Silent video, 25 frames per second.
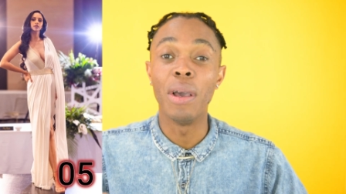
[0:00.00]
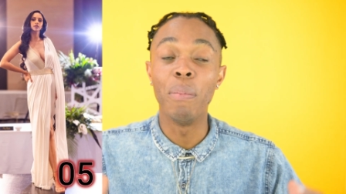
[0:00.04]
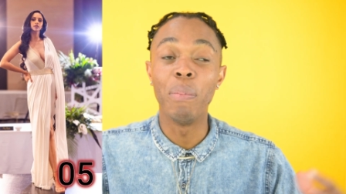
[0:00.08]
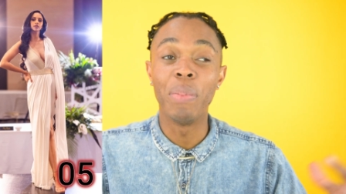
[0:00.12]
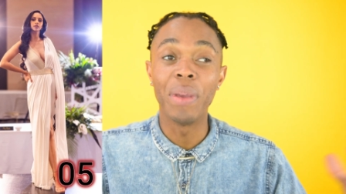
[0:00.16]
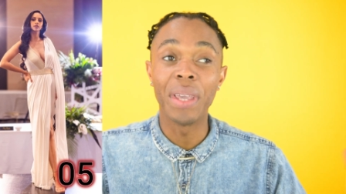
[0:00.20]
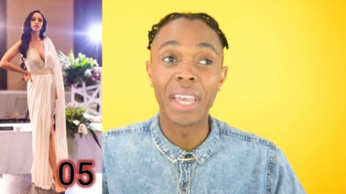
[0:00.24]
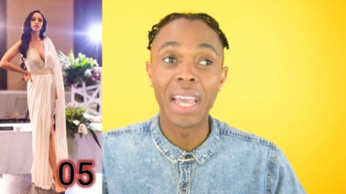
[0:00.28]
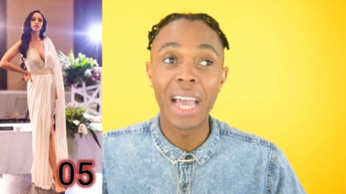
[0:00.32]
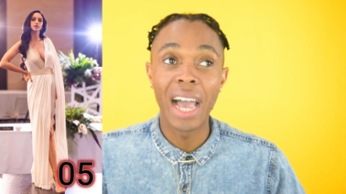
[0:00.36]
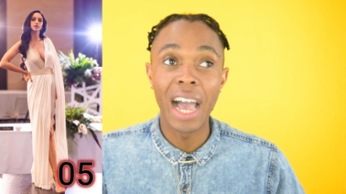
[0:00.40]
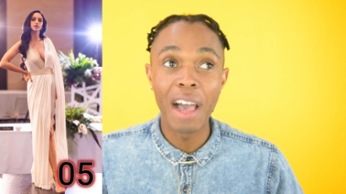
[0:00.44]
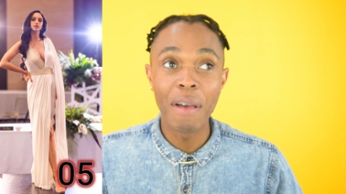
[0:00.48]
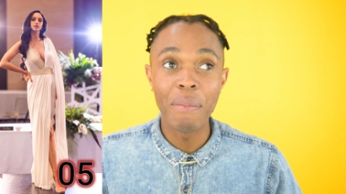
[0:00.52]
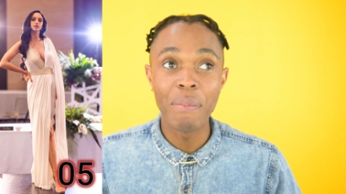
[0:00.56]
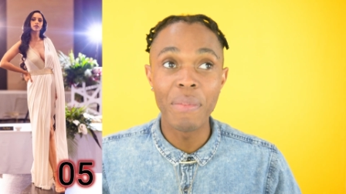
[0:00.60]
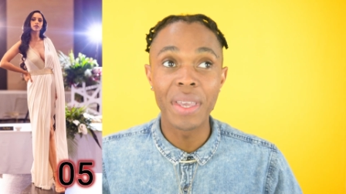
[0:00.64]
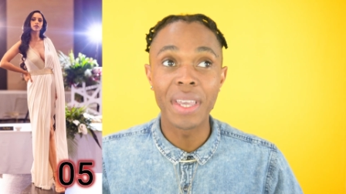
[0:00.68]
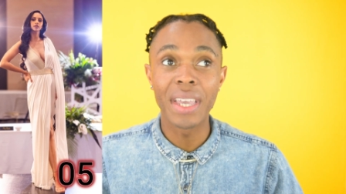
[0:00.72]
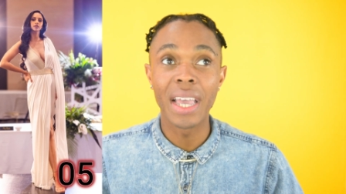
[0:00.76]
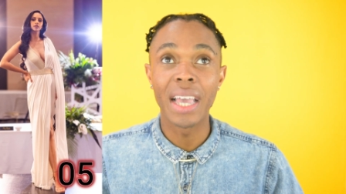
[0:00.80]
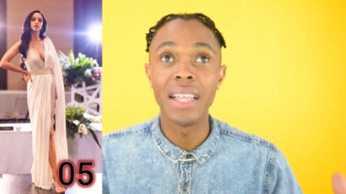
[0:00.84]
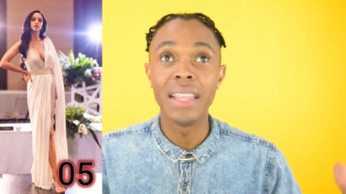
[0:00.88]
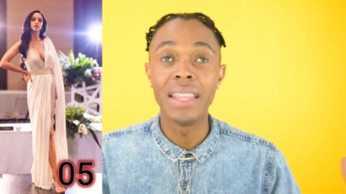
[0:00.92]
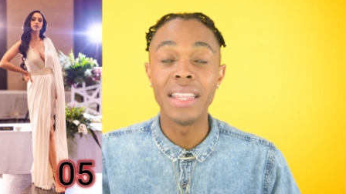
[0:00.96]

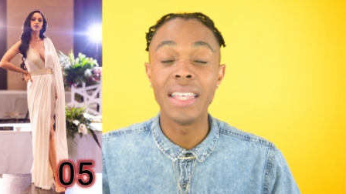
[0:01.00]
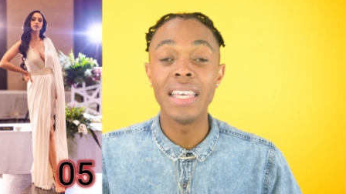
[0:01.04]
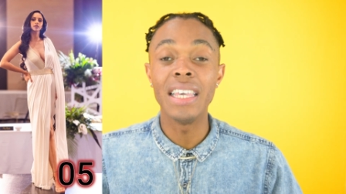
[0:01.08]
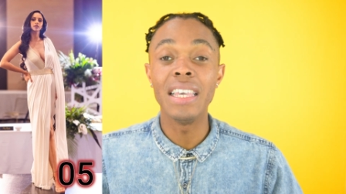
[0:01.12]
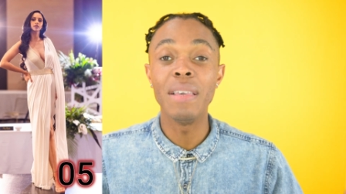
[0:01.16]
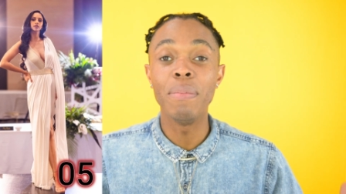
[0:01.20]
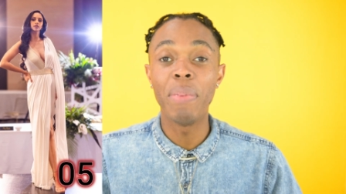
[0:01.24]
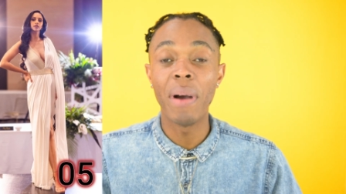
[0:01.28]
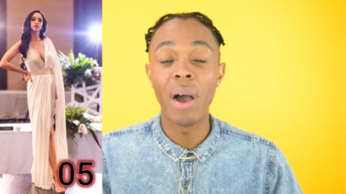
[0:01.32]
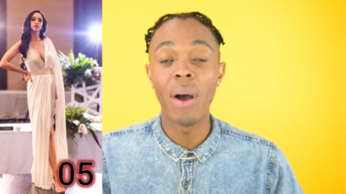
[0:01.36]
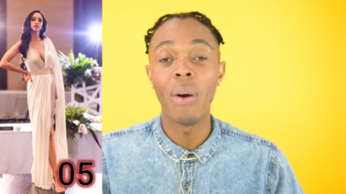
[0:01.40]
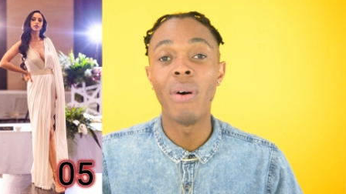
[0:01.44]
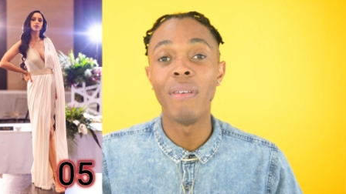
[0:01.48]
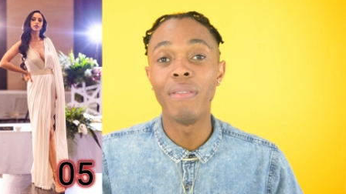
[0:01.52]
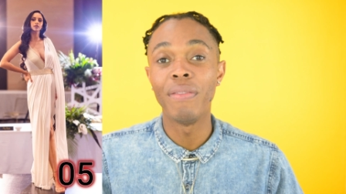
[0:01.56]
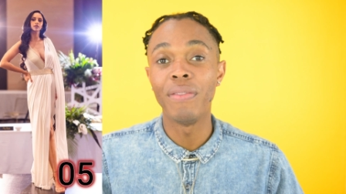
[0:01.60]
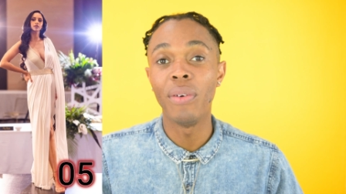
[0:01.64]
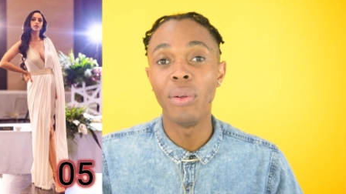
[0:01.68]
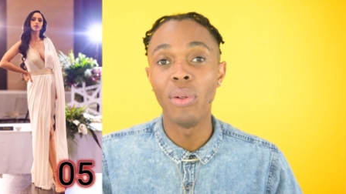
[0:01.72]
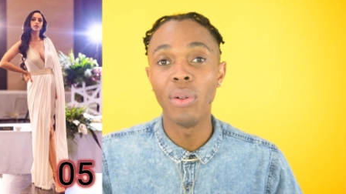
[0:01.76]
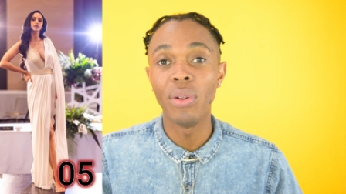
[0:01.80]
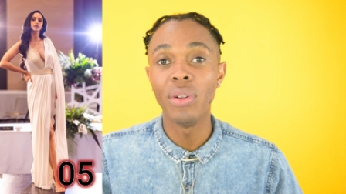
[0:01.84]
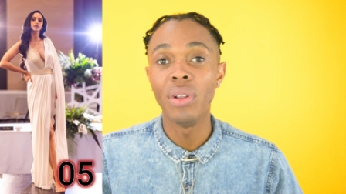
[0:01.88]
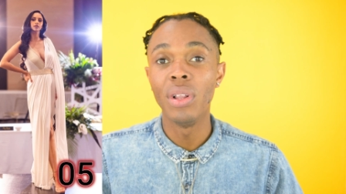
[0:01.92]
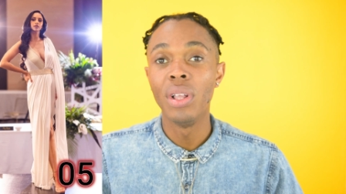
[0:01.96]
becoming the
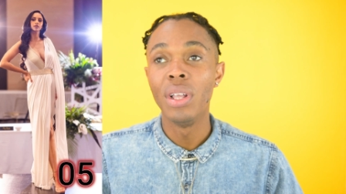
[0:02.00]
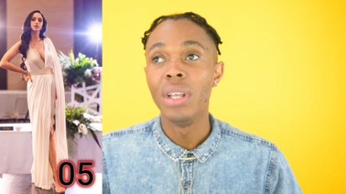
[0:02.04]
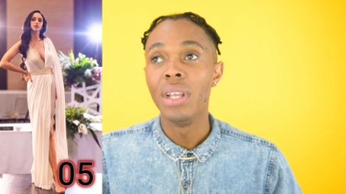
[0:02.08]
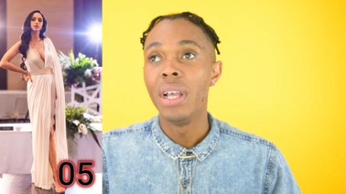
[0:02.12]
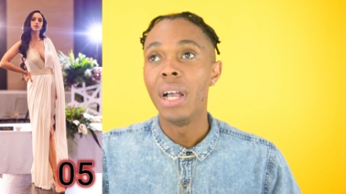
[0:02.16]
powerful